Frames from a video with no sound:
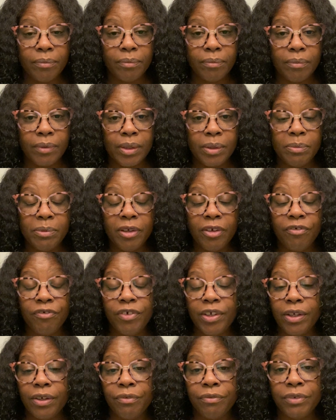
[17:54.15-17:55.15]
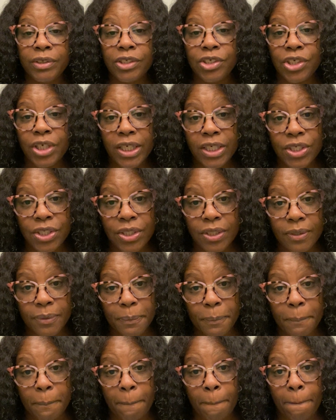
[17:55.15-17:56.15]
Could be a fear of rejection,
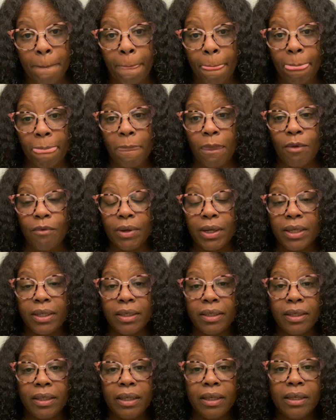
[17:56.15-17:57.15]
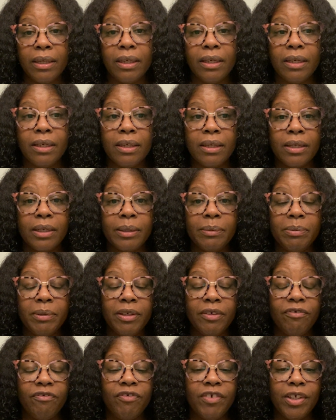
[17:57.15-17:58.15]
right? Could
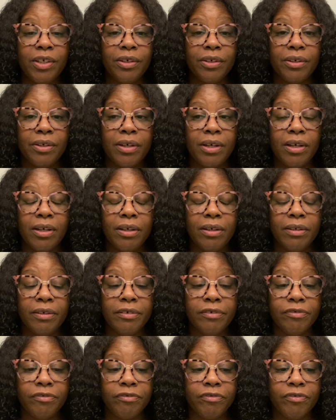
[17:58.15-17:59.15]
be a fear of